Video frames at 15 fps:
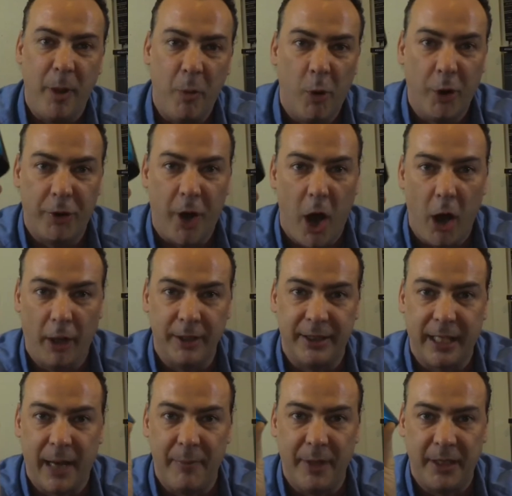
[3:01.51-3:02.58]
be worth hauling
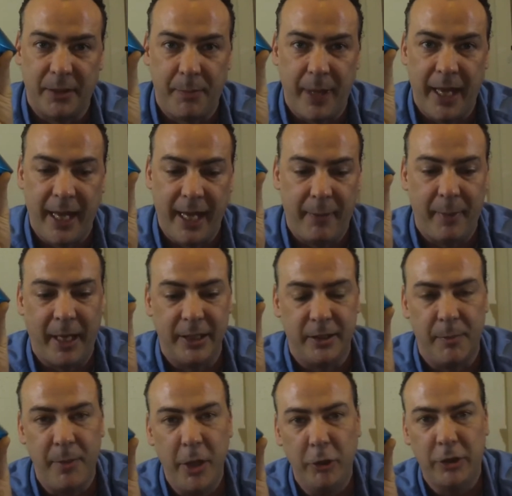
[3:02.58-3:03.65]
something this big because the
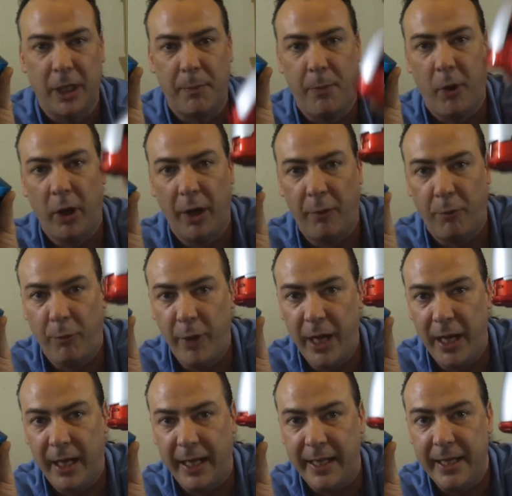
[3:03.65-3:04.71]
music bullet
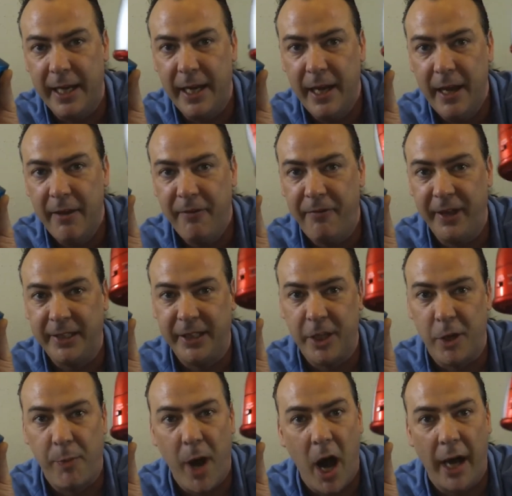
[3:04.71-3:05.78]
really fits in
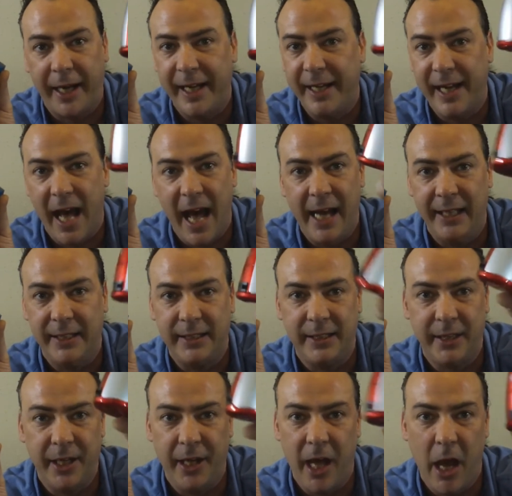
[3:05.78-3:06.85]
your pocket
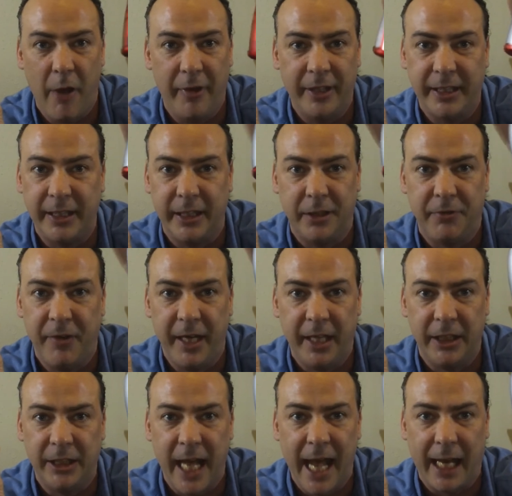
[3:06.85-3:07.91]
nice. You know, this can just fit in
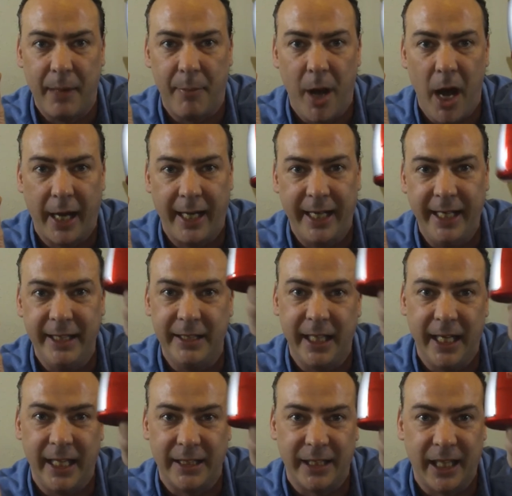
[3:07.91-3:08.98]
a jacket pocket
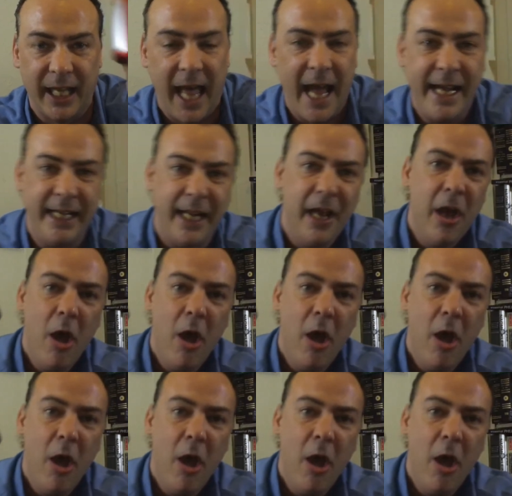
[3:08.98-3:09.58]
easy and it's light.